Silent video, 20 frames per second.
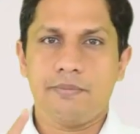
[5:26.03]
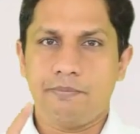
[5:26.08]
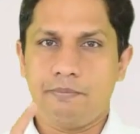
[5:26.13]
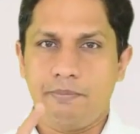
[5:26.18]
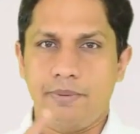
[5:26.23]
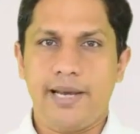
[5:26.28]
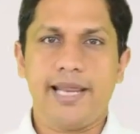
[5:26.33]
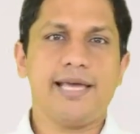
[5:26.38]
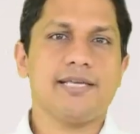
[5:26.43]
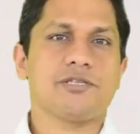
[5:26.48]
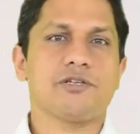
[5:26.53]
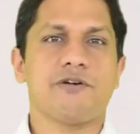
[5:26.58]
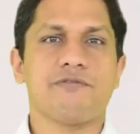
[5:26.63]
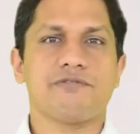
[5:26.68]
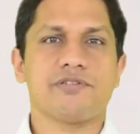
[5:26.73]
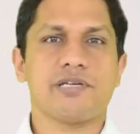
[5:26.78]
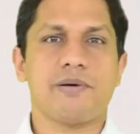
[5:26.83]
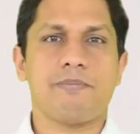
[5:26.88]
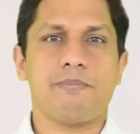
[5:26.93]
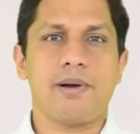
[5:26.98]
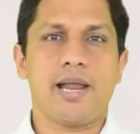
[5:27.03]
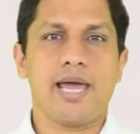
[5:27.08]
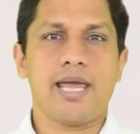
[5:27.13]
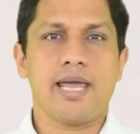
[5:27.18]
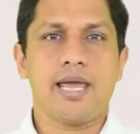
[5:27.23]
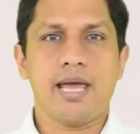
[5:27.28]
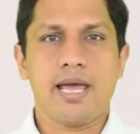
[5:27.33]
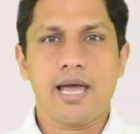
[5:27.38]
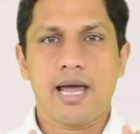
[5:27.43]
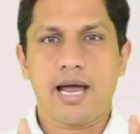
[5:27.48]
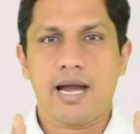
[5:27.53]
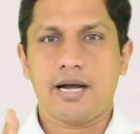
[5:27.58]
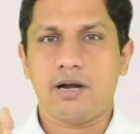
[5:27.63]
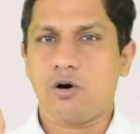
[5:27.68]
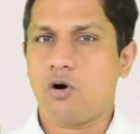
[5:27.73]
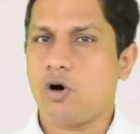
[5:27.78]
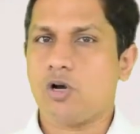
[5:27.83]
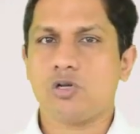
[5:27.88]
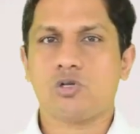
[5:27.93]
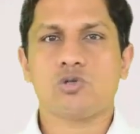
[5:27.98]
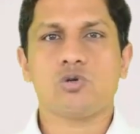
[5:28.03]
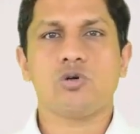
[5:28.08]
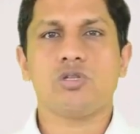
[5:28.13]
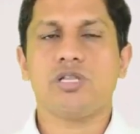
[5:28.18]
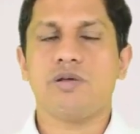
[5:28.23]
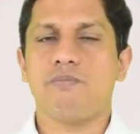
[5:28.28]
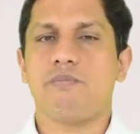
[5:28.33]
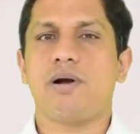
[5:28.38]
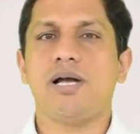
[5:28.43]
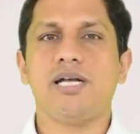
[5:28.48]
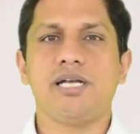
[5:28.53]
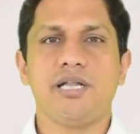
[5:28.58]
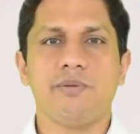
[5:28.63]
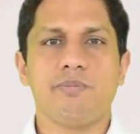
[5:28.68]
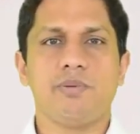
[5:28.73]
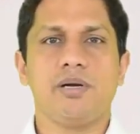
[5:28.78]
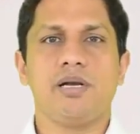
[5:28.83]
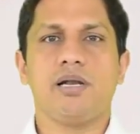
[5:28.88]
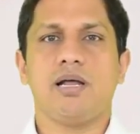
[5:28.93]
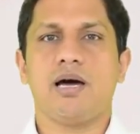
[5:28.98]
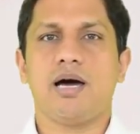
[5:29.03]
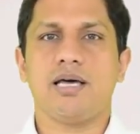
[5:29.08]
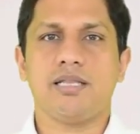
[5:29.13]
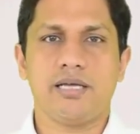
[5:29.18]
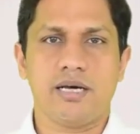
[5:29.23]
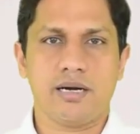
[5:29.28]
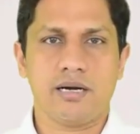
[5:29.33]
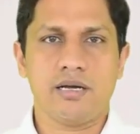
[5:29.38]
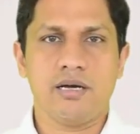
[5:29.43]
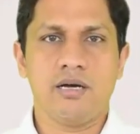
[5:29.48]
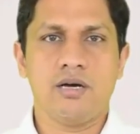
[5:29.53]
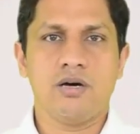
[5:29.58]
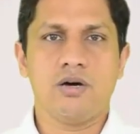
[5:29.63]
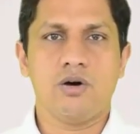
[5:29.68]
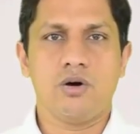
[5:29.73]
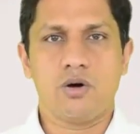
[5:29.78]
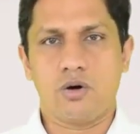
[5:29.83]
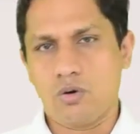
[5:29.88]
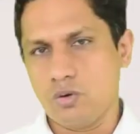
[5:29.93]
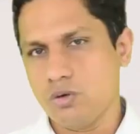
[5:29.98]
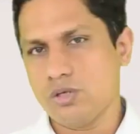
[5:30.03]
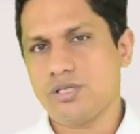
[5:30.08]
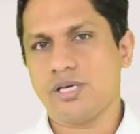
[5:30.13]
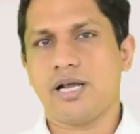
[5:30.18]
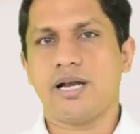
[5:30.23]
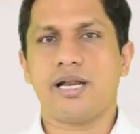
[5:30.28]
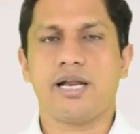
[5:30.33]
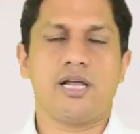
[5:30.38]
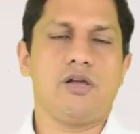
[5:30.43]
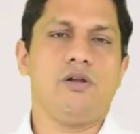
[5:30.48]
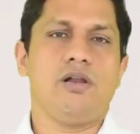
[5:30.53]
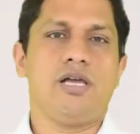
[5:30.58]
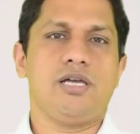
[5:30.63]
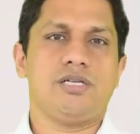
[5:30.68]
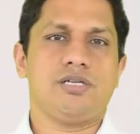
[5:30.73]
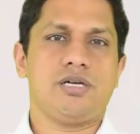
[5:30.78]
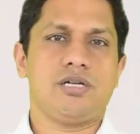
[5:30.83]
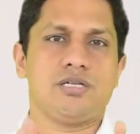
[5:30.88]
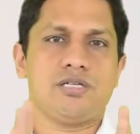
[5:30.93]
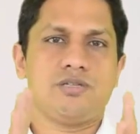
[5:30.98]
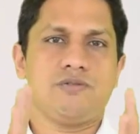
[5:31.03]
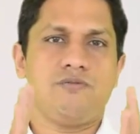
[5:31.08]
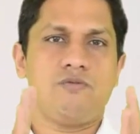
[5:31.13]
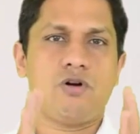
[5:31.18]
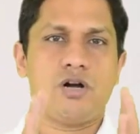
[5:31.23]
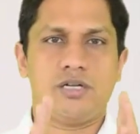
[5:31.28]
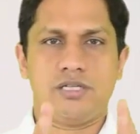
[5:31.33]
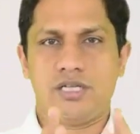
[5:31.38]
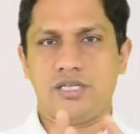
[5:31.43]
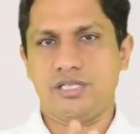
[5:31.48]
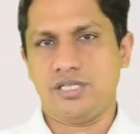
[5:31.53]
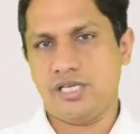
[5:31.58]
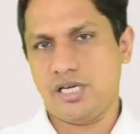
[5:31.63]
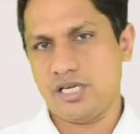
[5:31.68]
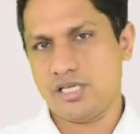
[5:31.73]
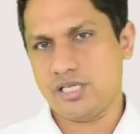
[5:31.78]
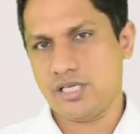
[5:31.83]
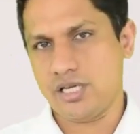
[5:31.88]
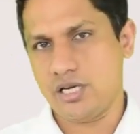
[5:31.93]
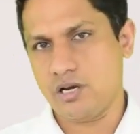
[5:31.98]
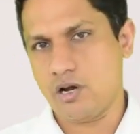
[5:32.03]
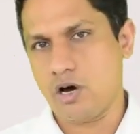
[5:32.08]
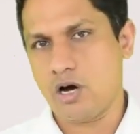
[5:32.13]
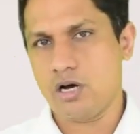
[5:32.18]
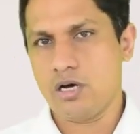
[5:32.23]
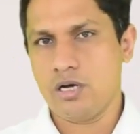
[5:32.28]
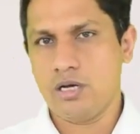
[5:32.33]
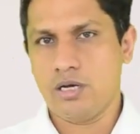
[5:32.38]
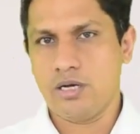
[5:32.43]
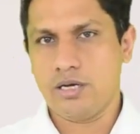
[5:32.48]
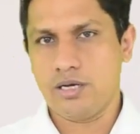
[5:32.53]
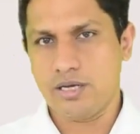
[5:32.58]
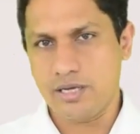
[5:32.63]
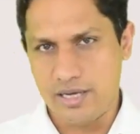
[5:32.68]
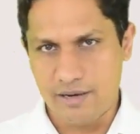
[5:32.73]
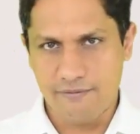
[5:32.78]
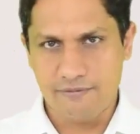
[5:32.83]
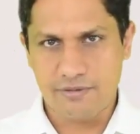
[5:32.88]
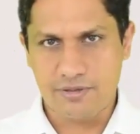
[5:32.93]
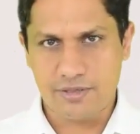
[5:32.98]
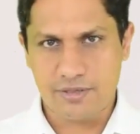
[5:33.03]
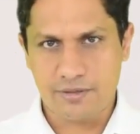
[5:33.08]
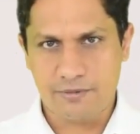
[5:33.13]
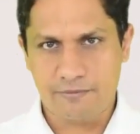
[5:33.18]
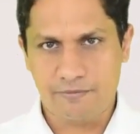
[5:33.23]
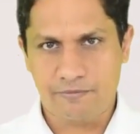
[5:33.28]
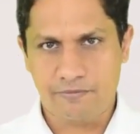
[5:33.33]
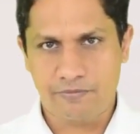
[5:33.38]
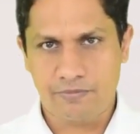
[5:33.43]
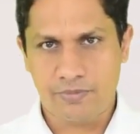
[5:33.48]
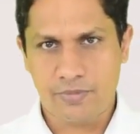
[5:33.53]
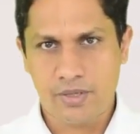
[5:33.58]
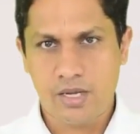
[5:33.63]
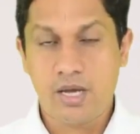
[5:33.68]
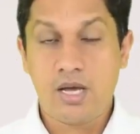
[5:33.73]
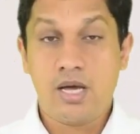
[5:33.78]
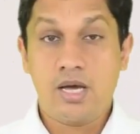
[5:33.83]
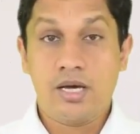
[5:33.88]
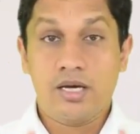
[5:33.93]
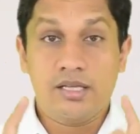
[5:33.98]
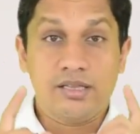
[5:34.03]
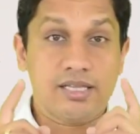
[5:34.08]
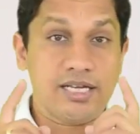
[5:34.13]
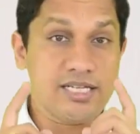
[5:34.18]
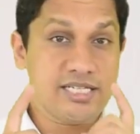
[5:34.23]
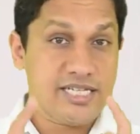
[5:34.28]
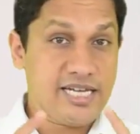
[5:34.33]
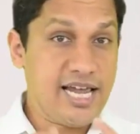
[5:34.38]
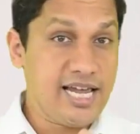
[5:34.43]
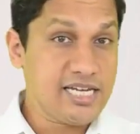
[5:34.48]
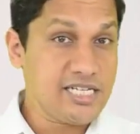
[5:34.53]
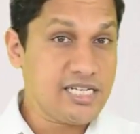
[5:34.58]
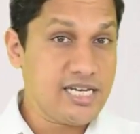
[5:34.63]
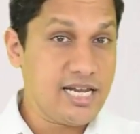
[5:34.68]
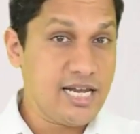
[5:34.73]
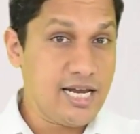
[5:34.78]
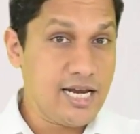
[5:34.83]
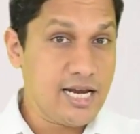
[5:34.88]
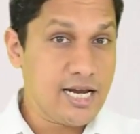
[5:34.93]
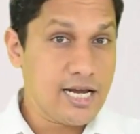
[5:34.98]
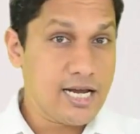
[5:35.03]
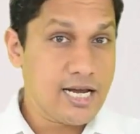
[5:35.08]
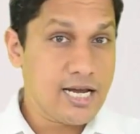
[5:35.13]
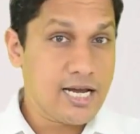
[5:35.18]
place of supply, and also the multiple other rules and regulations what the GST law gives. The GST